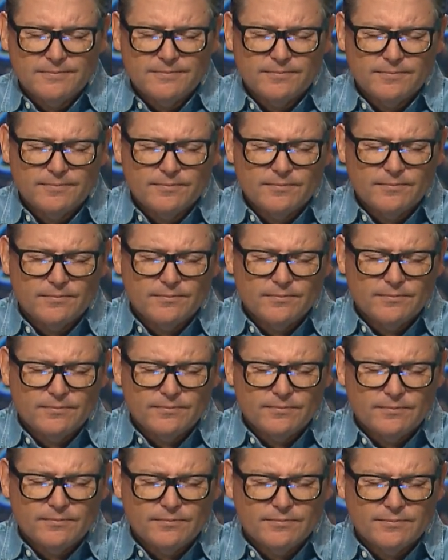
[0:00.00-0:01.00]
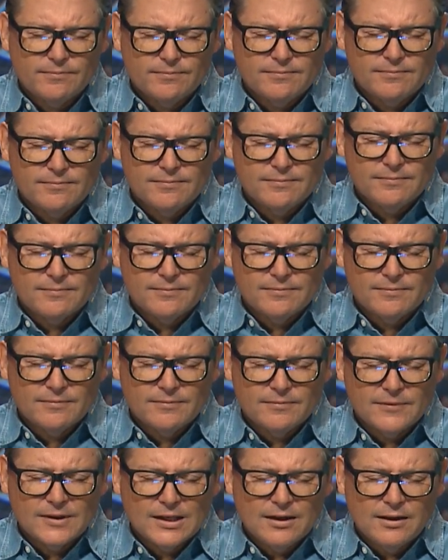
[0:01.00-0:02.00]

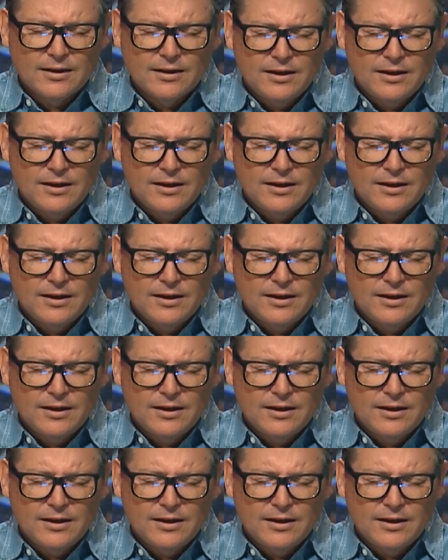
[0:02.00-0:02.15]
(silence)